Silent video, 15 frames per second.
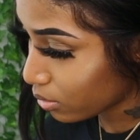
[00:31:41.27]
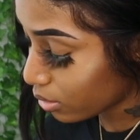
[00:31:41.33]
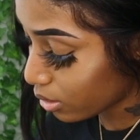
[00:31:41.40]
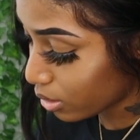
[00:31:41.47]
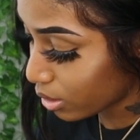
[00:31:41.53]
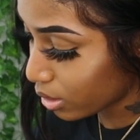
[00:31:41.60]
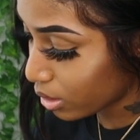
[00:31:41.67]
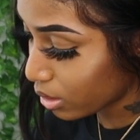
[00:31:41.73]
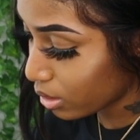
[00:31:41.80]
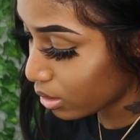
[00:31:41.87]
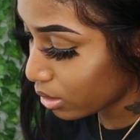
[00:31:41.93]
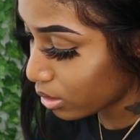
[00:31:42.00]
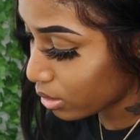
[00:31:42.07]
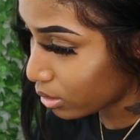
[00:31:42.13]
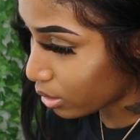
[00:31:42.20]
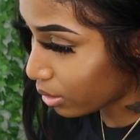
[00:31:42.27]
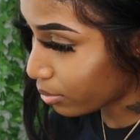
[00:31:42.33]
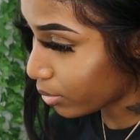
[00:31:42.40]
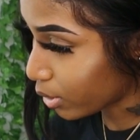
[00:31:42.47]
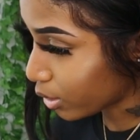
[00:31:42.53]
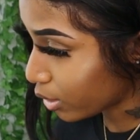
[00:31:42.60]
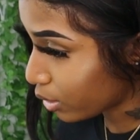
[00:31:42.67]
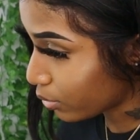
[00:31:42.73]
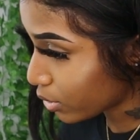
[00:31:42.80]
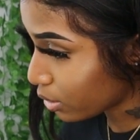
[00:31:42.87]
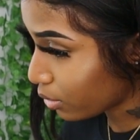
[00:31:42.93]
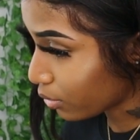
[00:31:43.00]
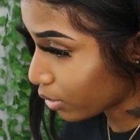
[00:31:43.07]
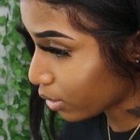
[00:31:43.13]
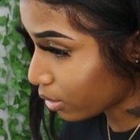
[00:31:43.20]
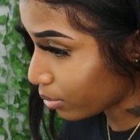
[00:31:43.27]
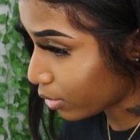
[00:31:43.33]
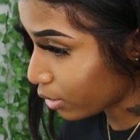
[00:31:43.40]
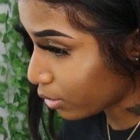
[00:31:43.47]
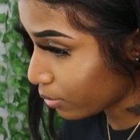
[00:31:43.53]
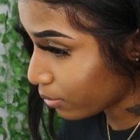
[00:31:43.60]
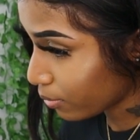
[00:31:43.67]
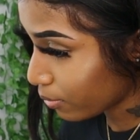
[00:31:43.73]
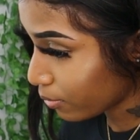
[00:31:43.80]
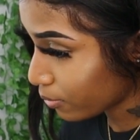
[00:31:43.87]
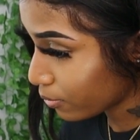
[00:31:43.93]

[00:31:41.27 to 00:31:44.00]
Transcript: order number, what's her order number?